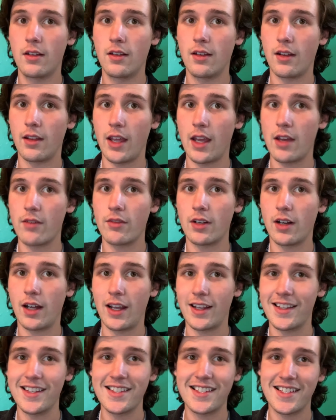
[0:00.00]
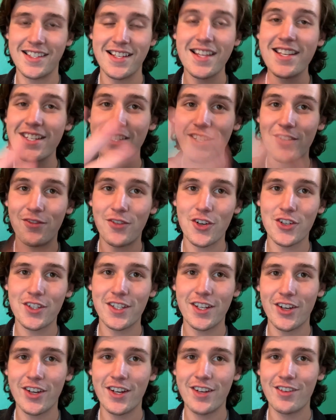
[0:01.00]
They haven't this is the first
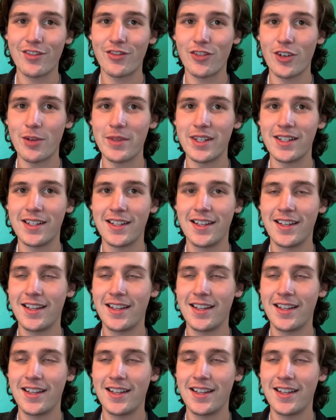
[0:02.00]
they're hearing from it.